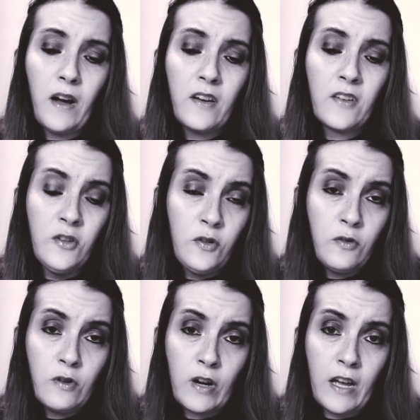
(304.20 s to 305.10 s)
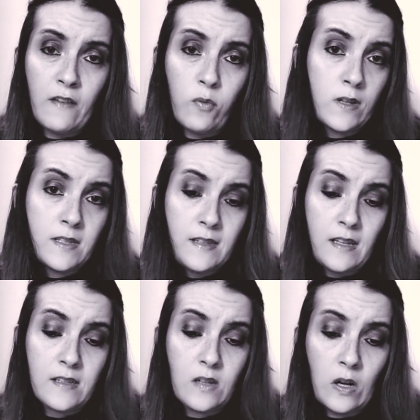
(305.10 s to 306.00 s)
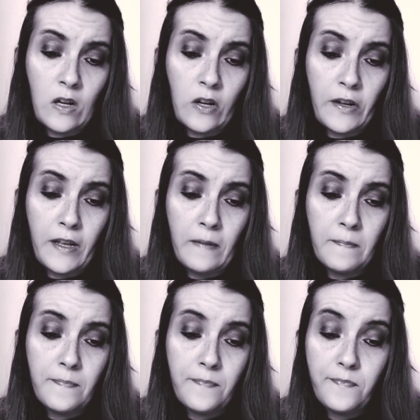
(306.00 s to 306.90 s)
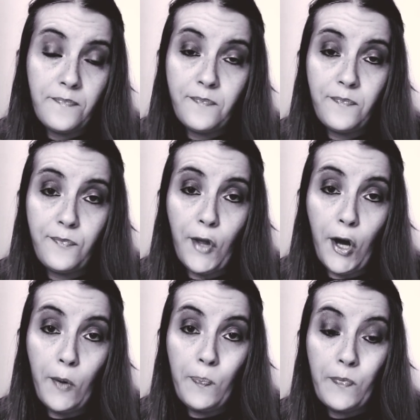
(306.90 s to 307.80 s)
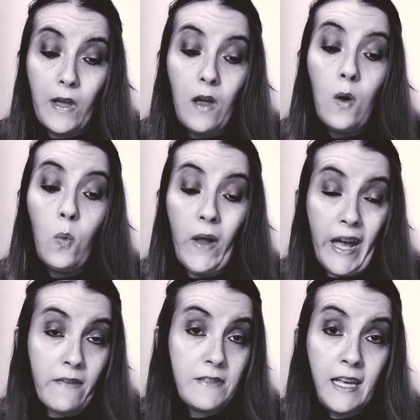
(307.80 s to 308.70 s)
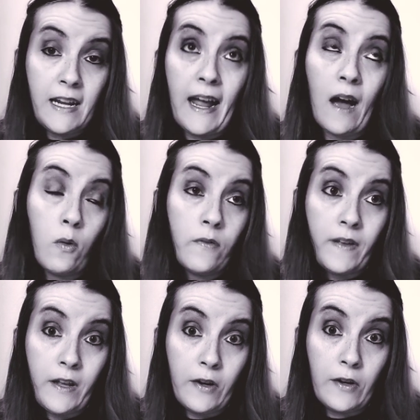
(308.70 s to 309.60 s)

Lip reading: a new grave once they start looking. No, we have to get it out of here.